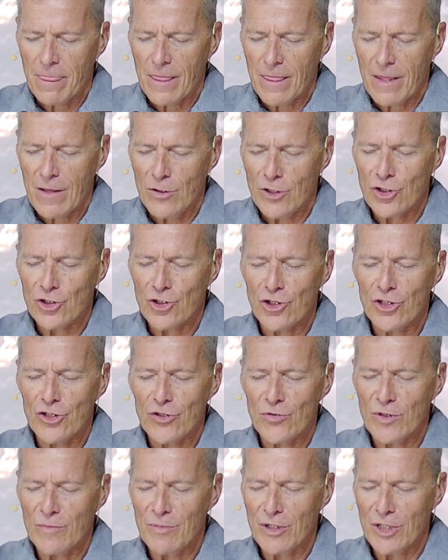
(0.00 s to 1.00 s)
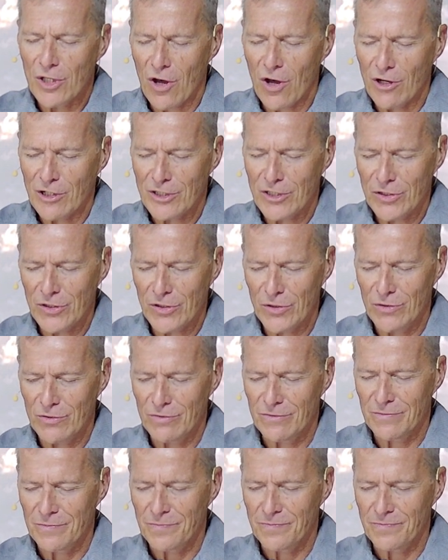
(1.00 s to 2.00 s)
what church we belong to,
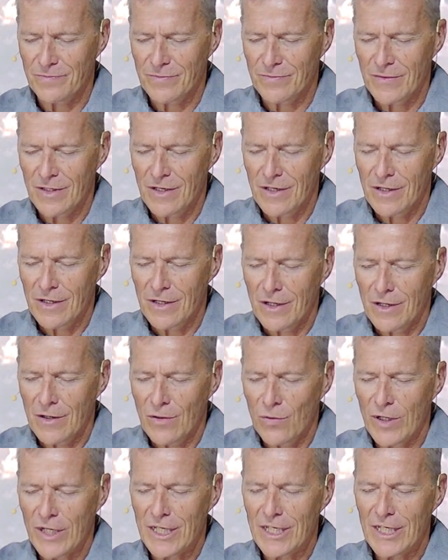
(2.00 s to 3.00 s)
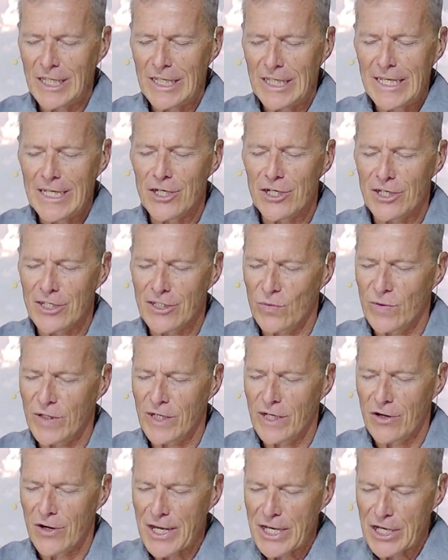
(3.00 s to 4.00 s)
what leaders
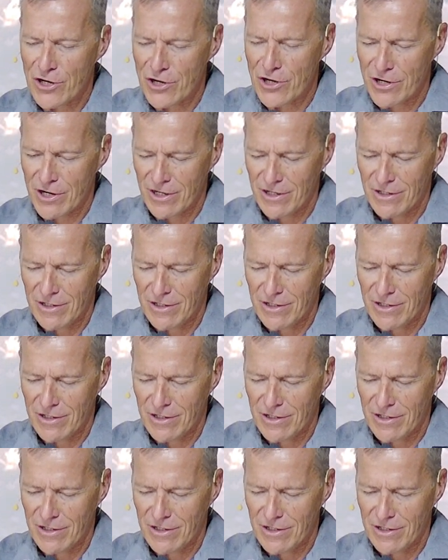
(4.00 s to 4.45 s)
we are under,